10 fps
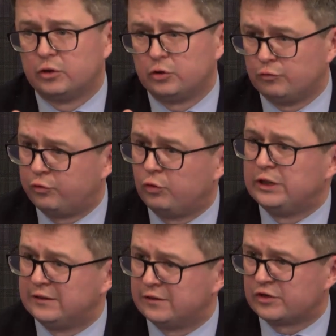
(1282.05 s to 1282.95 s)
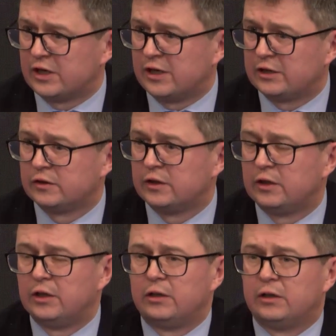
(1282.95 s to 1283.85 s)
to fully decide
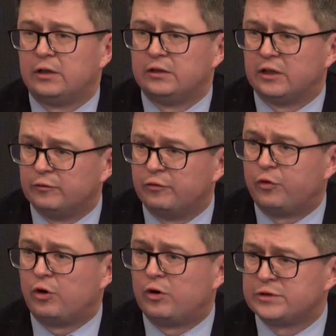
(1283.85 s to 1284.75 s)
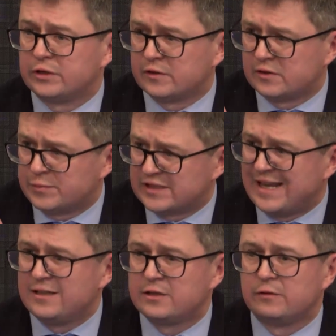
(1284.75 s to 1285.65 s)
in an informed,
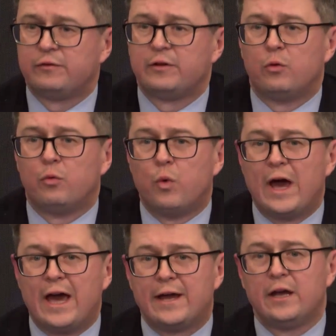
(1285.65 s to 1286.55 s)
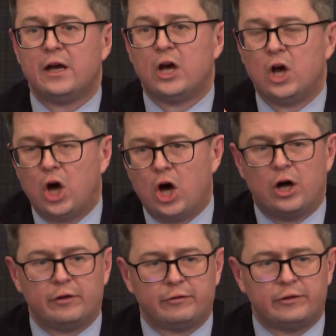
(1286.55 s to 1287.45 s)
substantive way
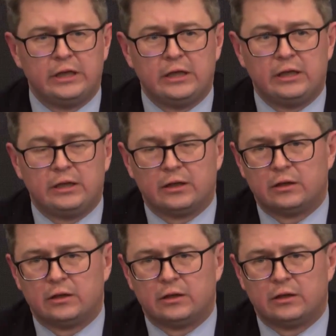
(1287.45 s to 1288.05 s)
on the